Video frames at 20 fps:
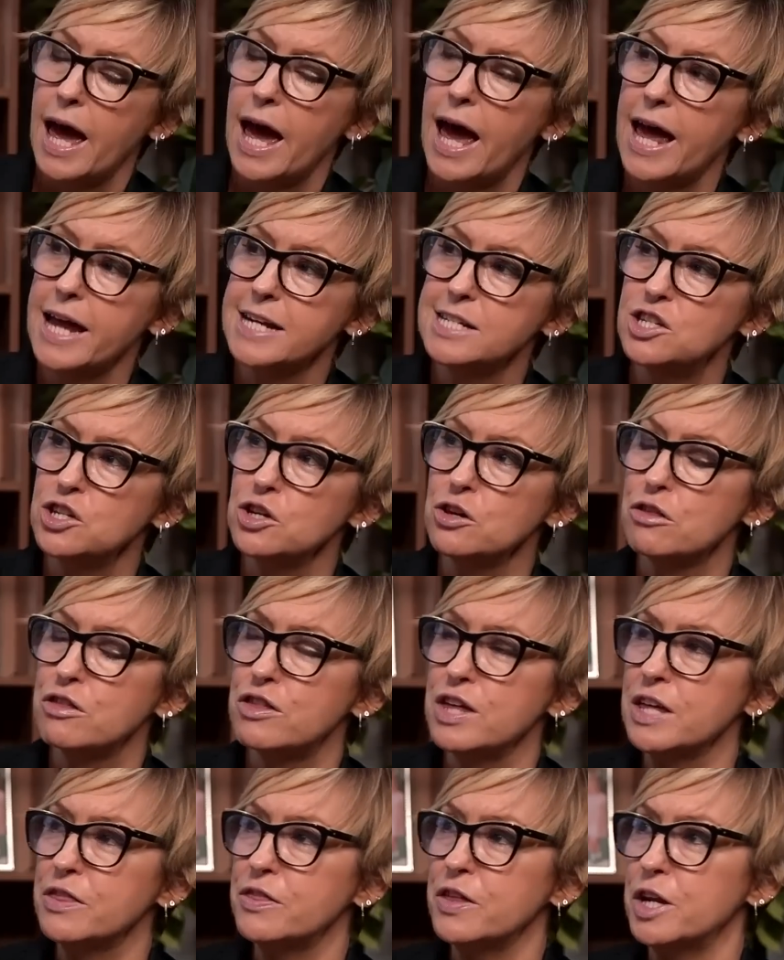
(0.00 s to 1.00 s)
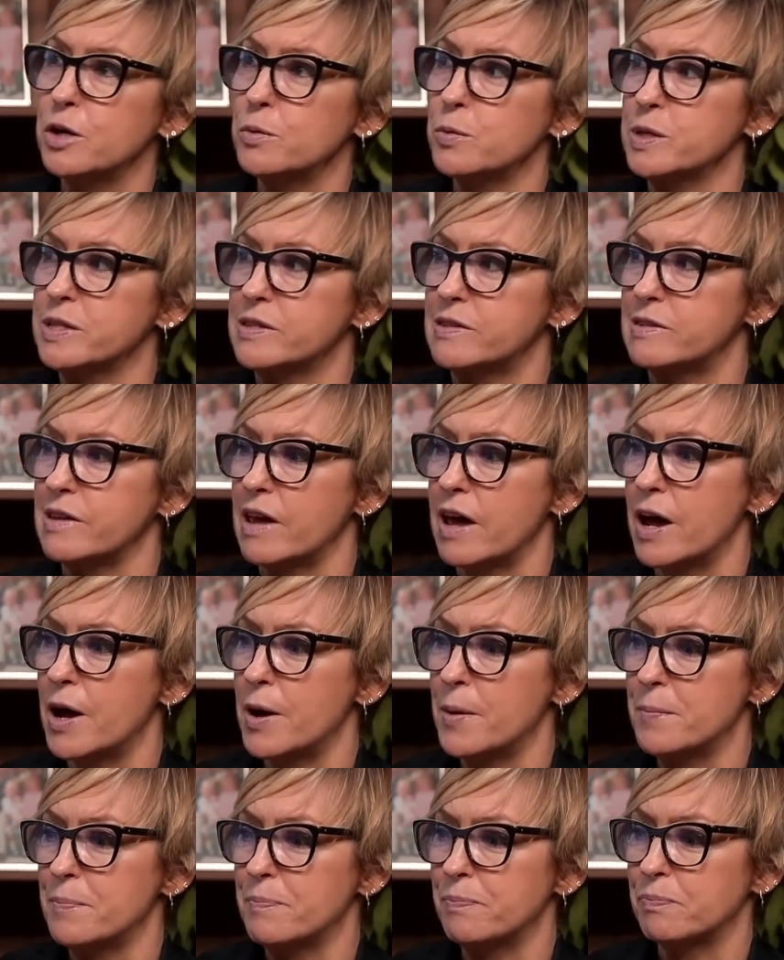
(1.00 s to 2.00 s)
And do you think that it was
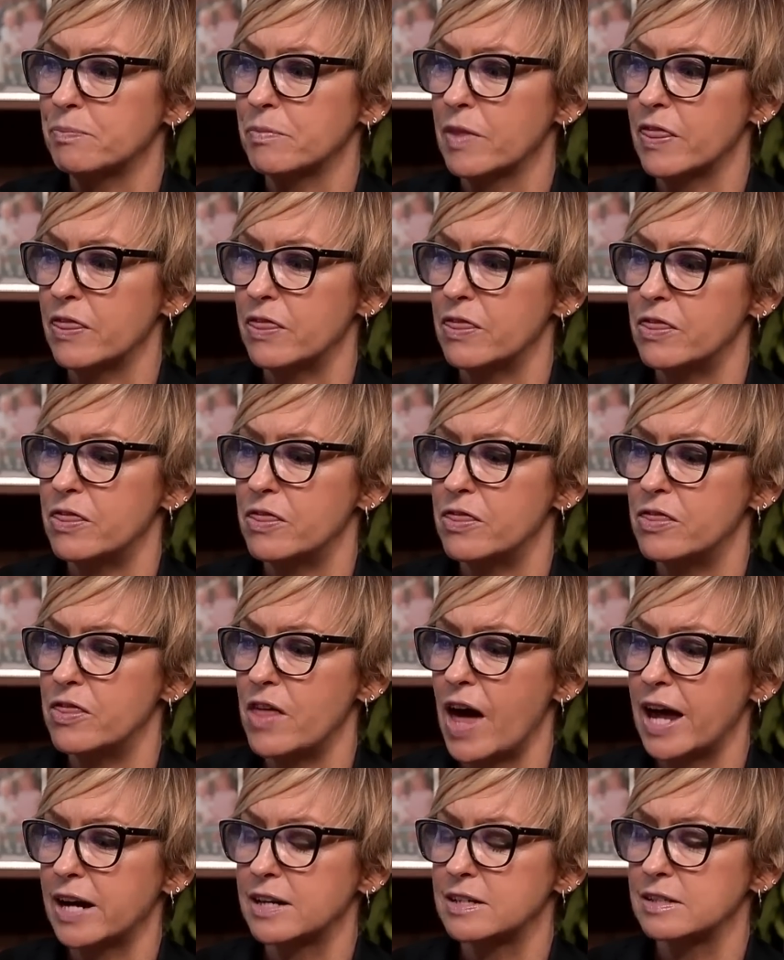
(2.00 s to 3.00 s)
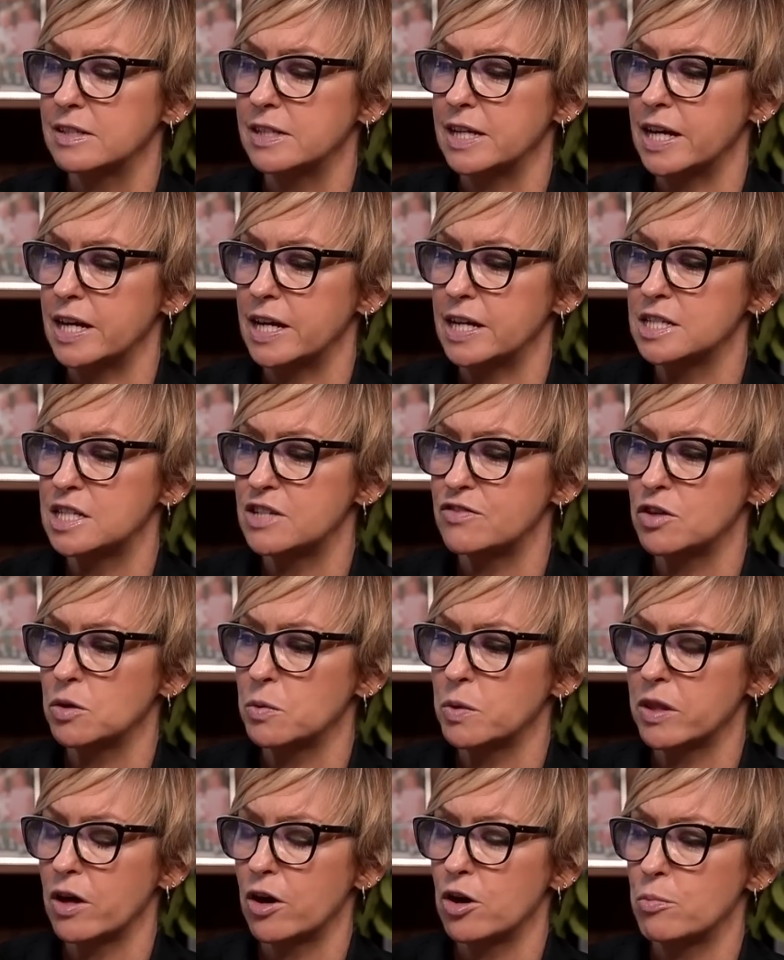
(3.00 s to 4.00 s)
that
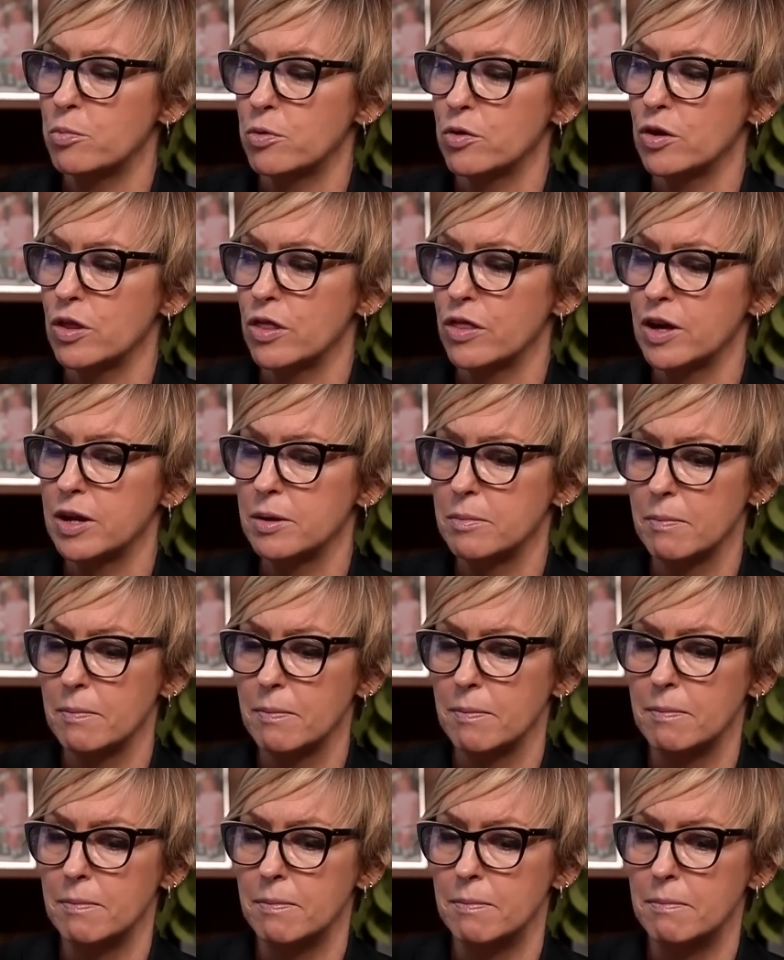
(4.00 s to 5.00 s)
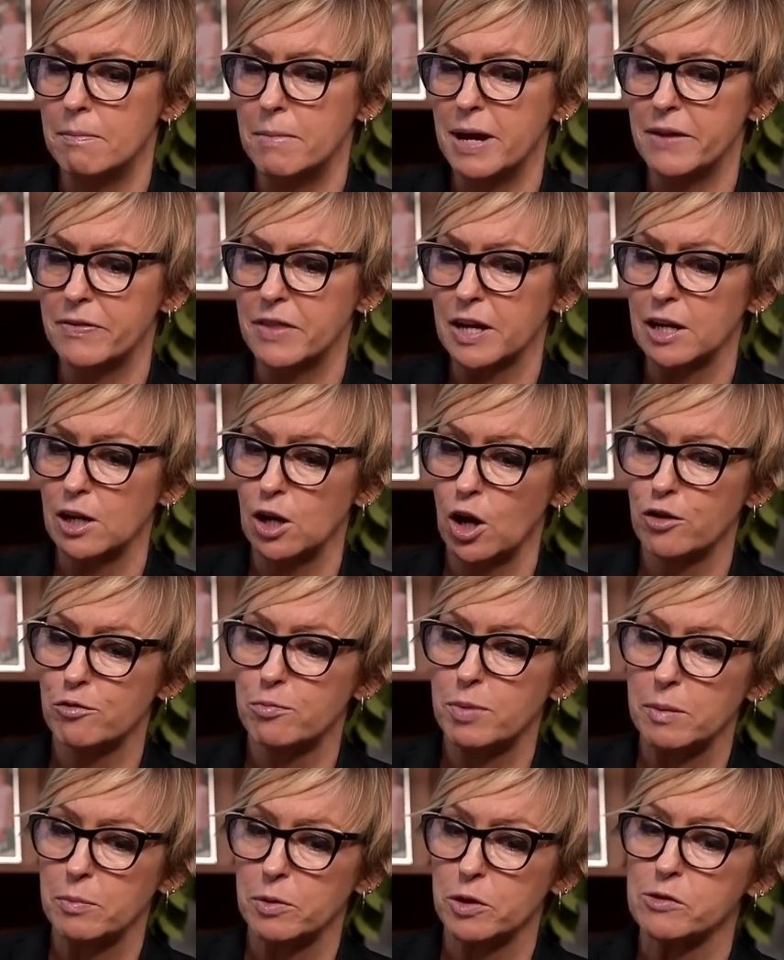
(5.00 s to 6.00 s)
interview with Oprah that meant that a lot
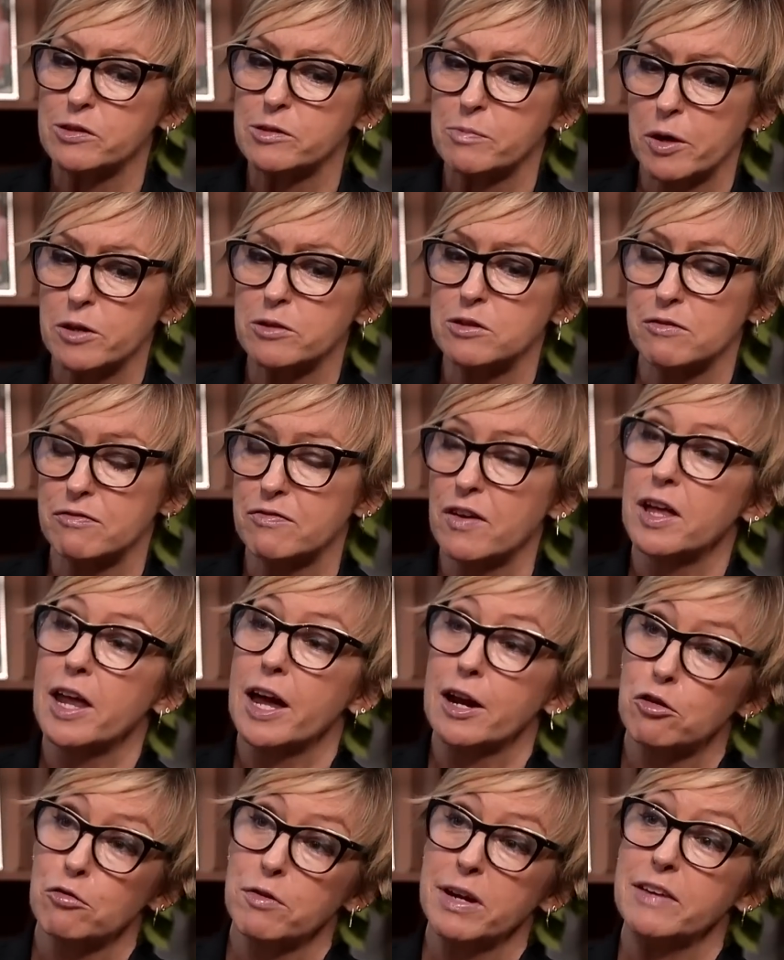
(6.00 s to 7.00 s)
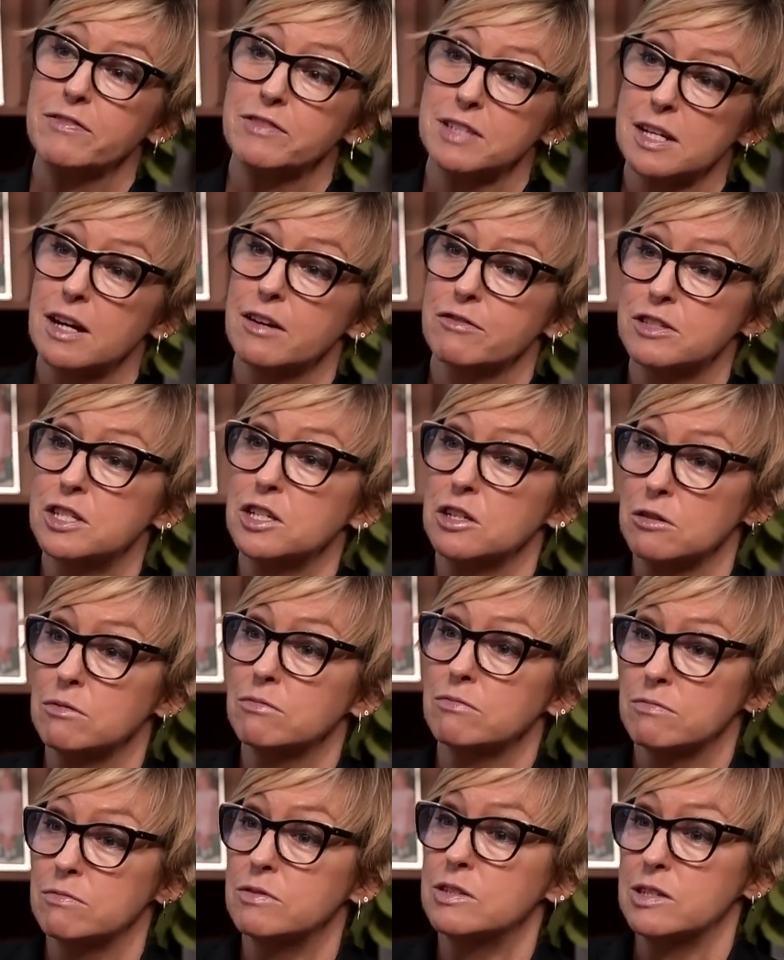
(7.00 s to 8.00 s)
of people you spoke to felt aggrieved enough to
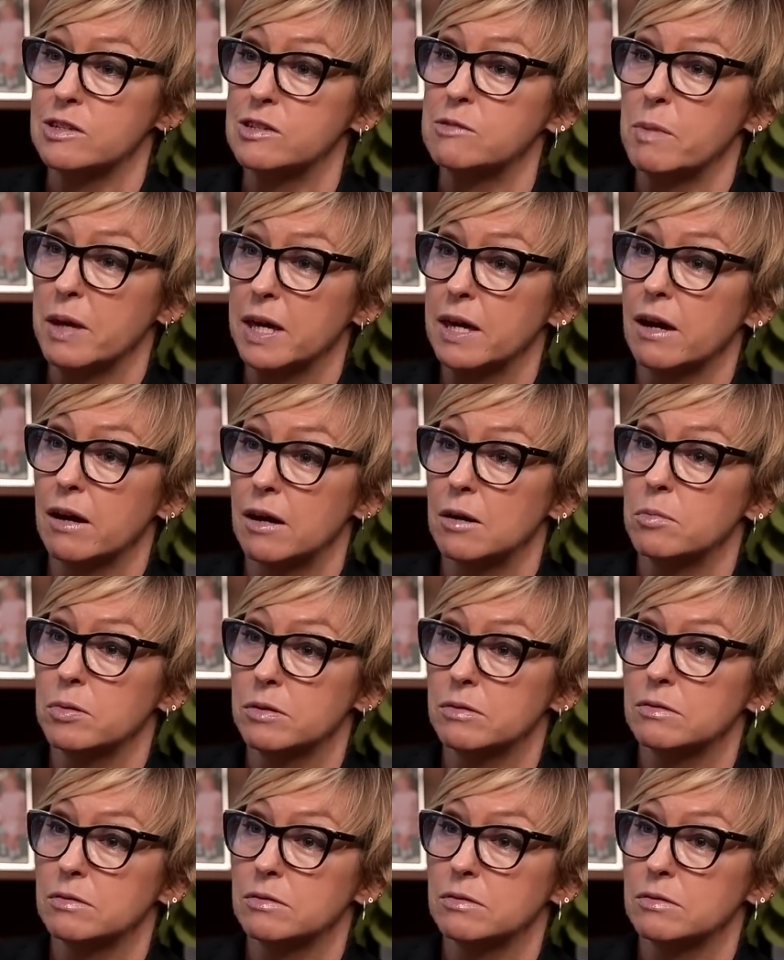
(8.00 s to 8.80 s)
speak up